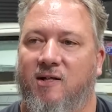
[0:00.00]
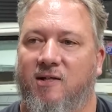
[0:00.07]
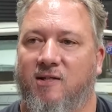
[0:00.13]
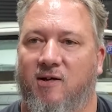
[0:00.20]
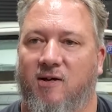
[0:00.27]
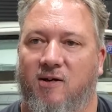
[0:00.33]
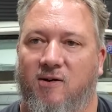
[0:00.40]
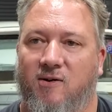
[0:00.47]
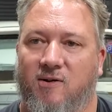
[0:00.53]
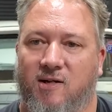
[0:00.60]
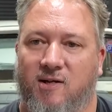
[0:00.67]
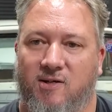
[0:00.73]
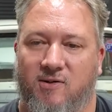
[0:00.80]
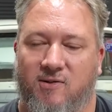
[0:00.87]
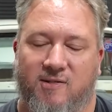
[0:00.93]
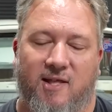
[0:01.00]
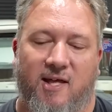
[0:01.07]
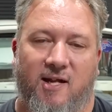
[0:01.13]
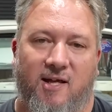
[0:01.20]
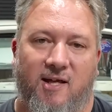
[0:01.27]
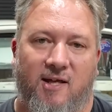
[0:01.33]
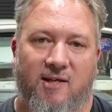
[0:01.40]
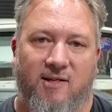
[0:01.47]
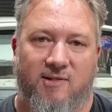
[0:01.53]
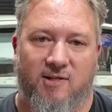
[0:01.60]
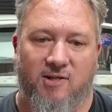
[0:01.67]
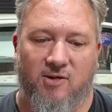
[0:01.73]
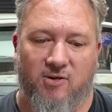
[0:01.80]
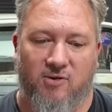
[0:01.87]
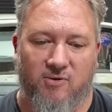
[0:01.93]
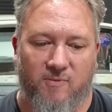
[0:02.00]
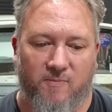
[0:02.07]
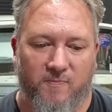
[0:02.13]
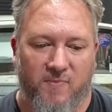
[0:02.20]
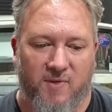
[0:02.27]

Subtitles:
So I'm going to use that ECU.